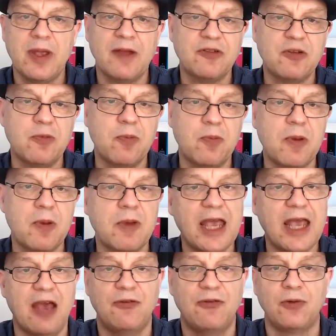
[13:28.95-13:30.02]
You have to be a bit
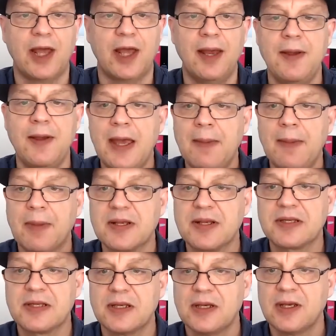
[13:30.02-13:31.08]
careful there,
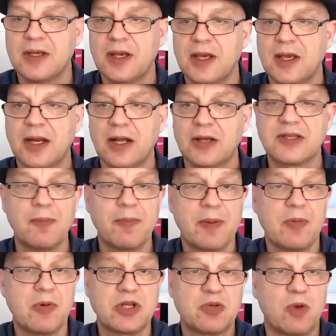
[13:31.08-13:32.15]
because some
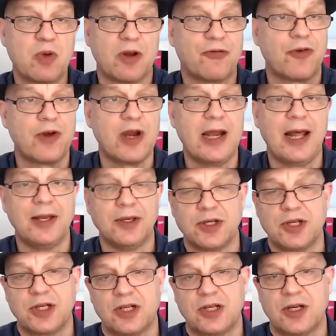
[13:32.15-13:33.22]
people just want a free
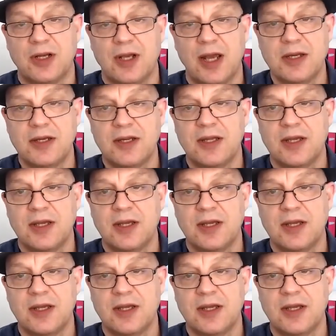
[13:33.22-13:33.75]
lunch, and